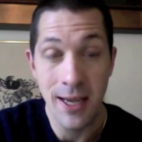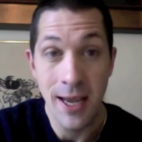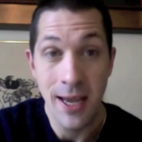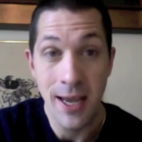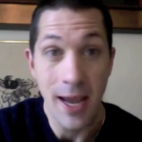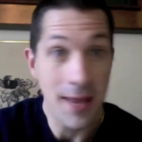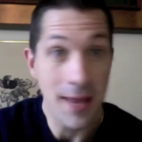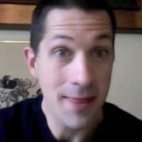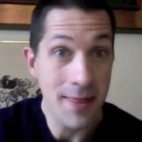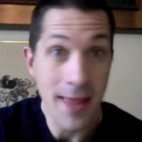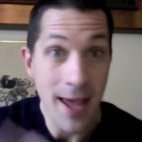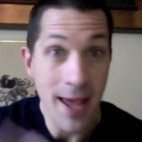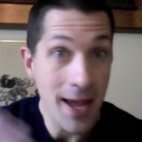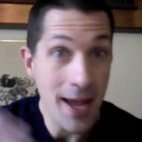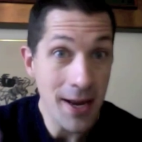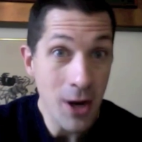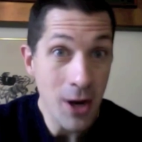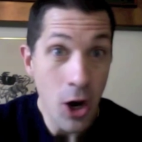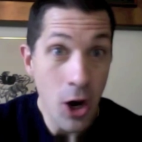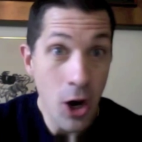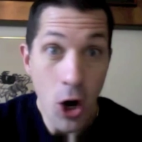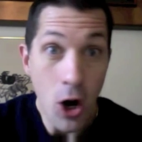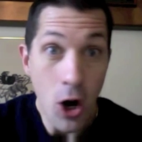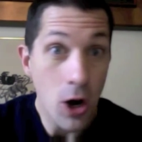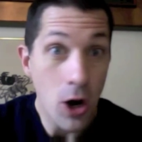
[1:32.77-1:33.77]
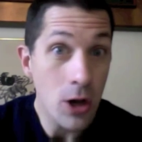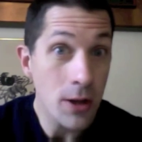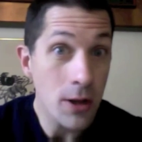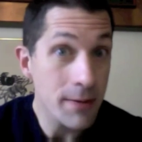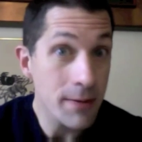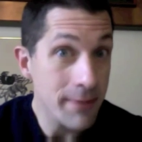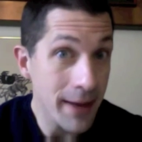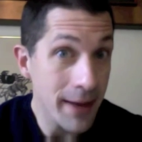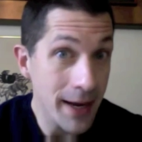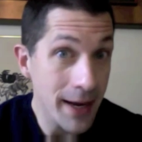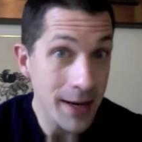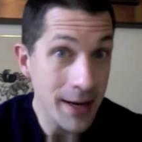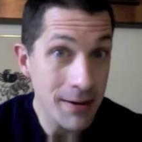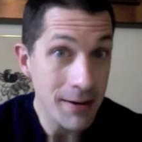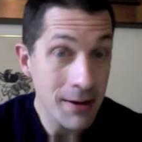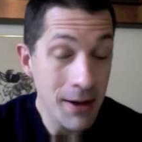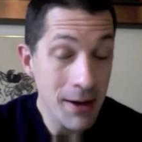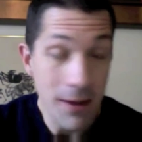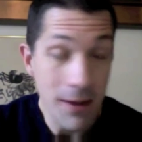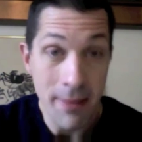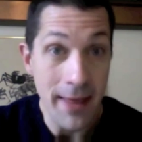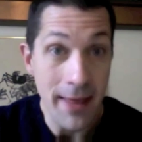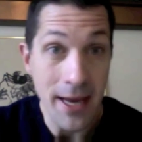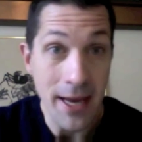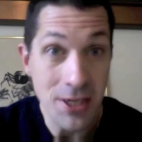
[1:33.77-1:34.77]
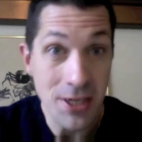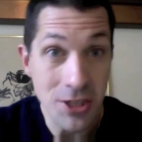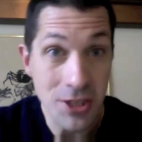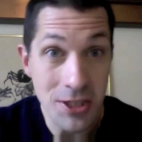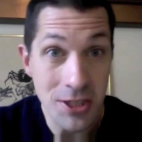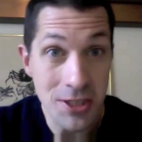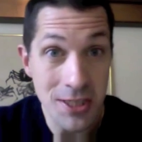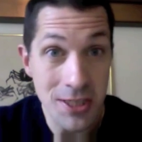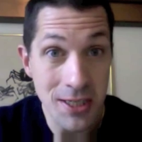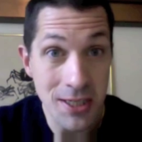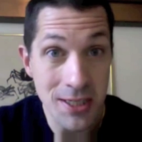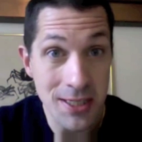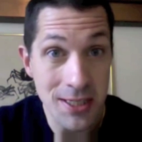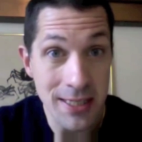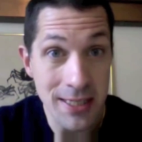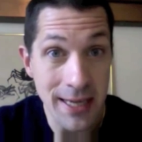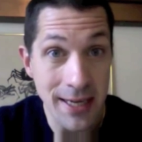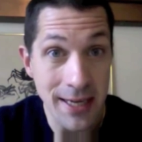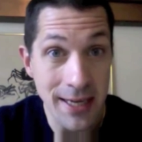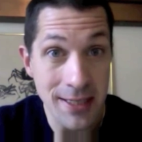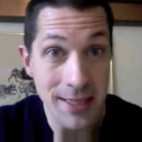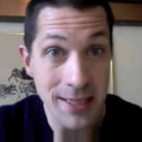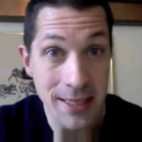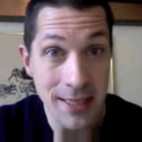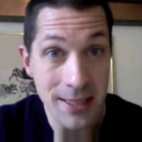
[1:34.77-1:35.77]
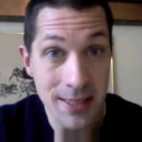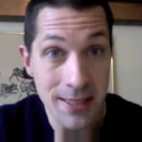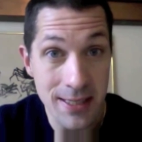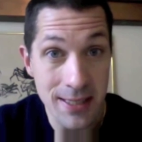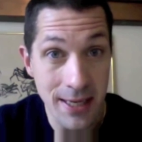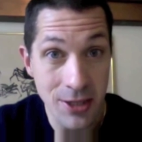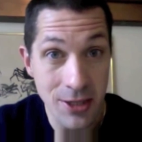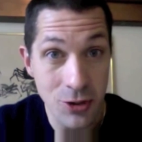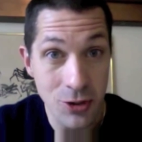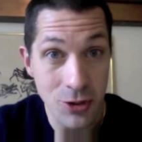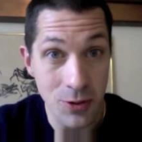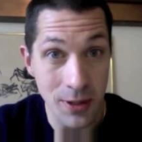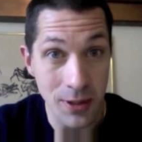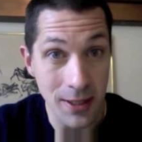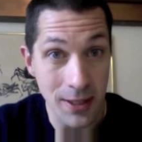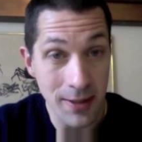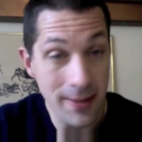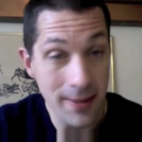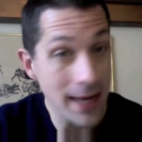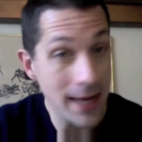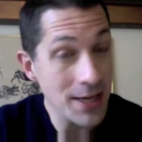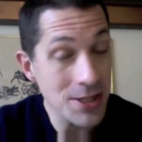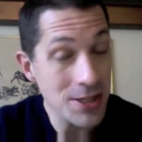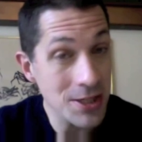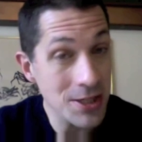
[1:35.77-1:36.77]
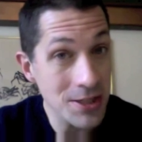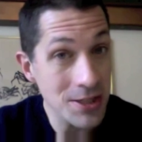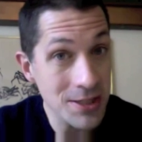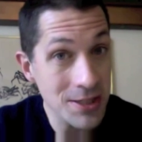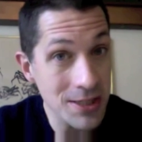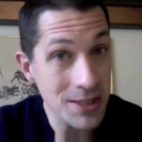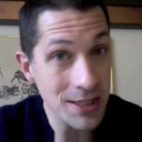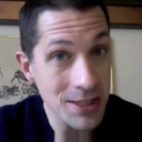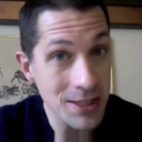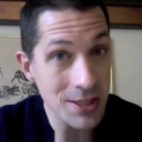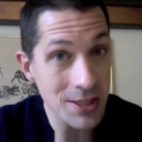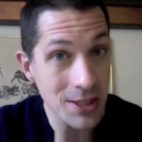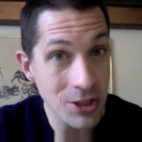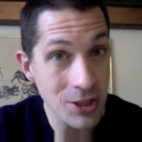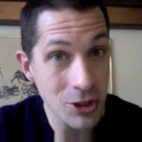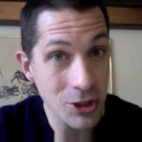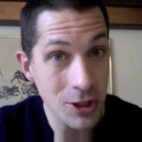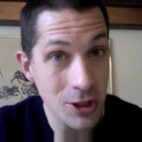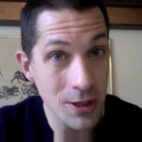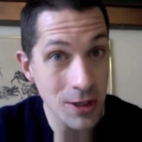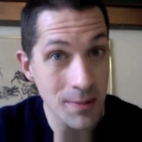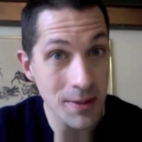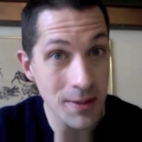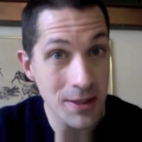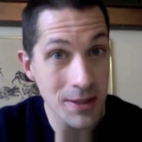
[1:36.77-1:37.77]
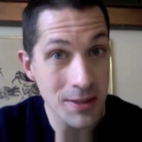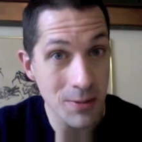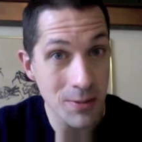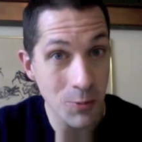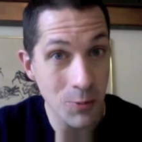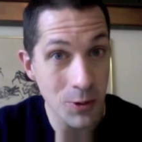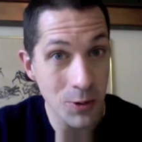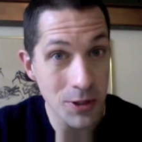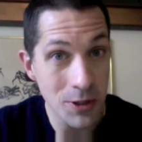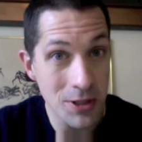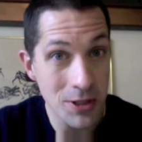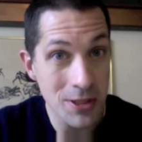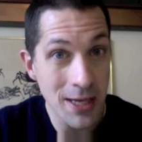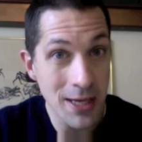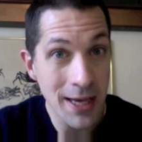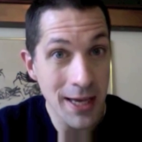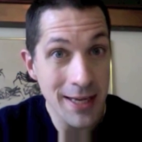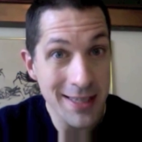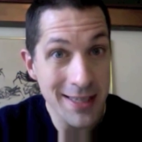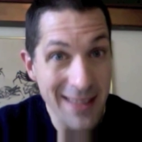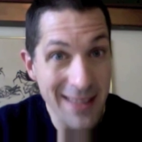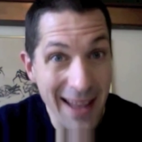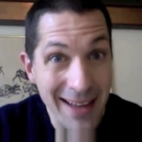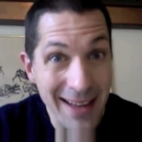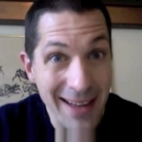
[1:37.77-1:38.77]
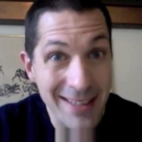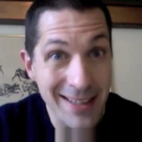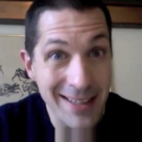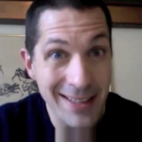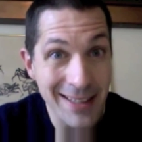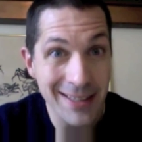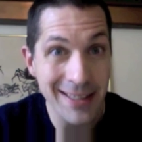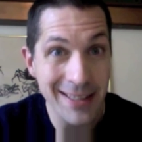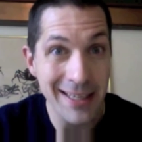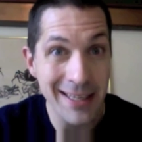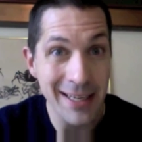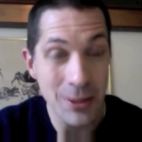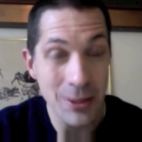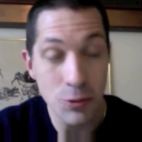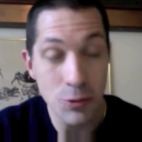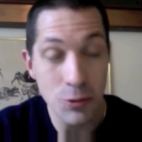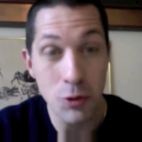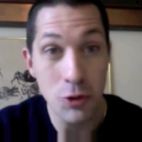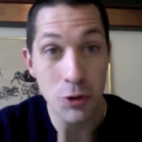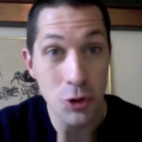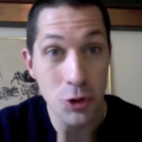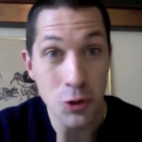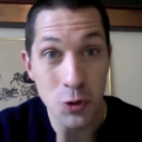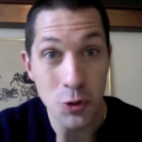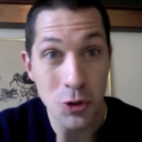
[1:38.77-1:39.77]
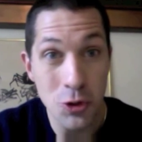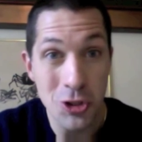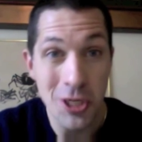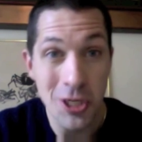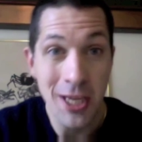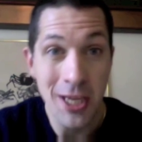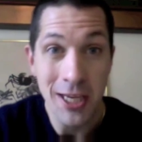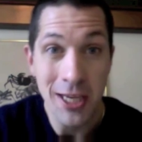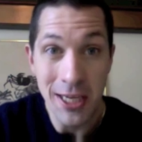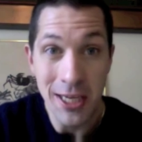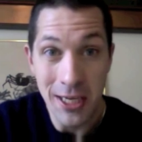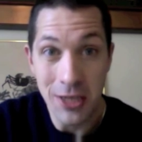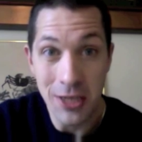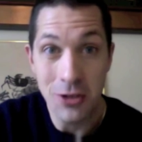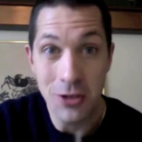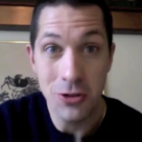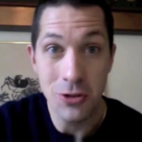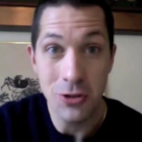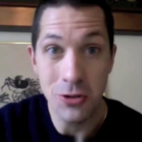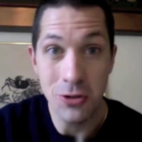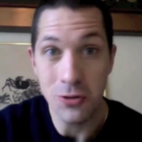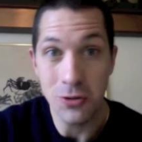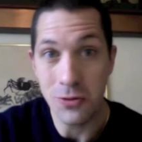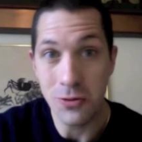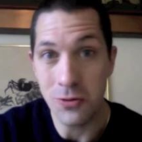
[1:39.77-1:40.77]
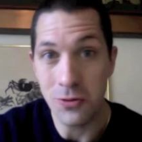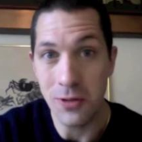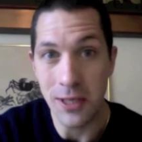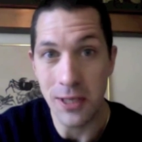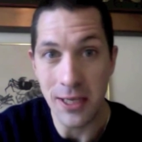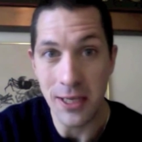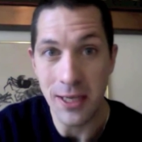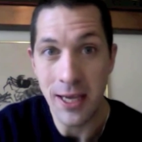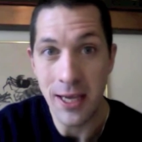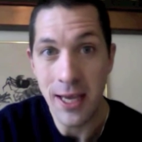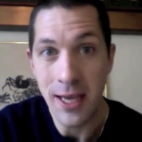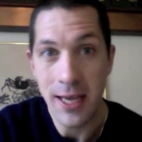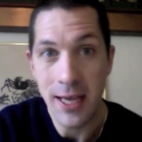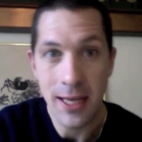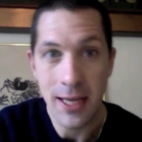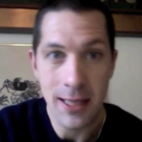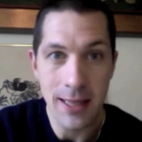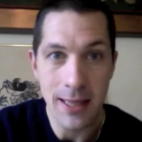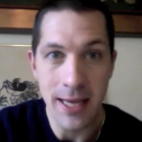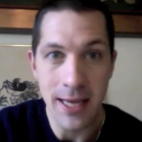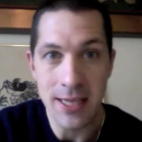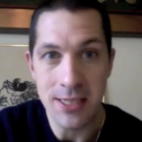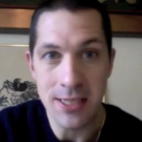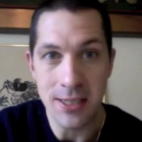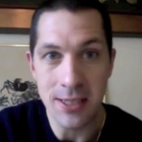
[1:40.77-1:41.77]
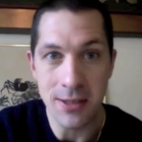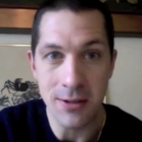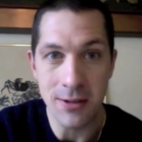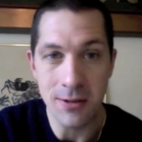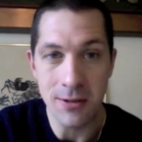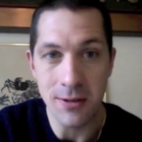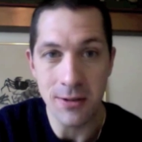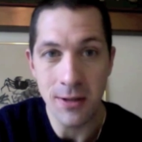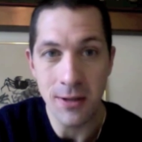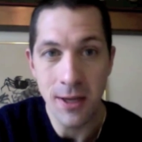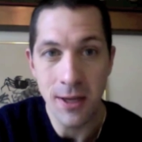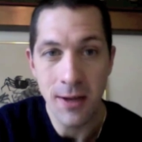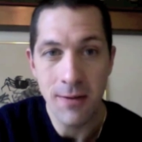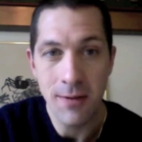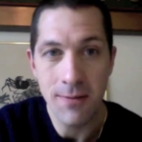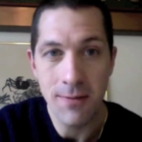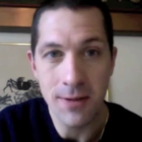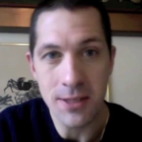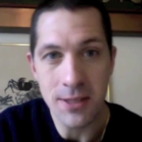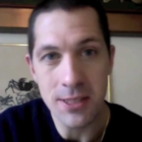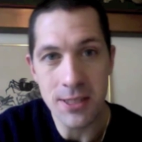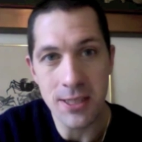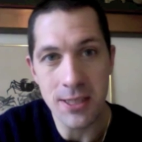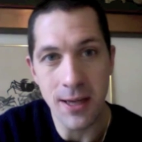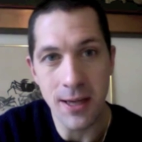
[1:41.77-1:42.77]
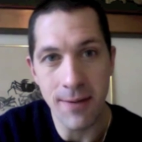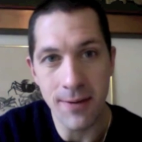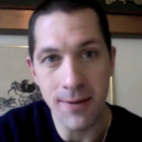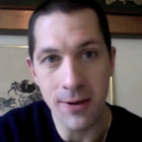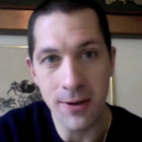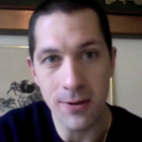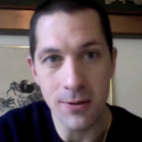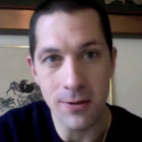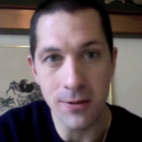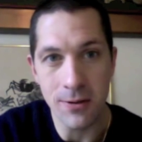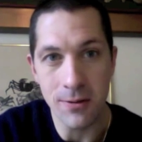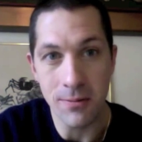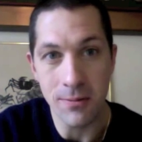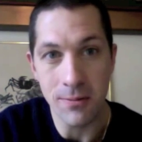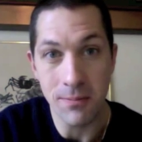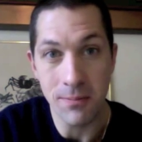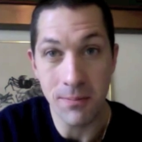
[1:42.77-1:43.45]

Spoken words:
And all of that, that's just since the 18th century. That's just since the term was technically introduced into the classical philosophical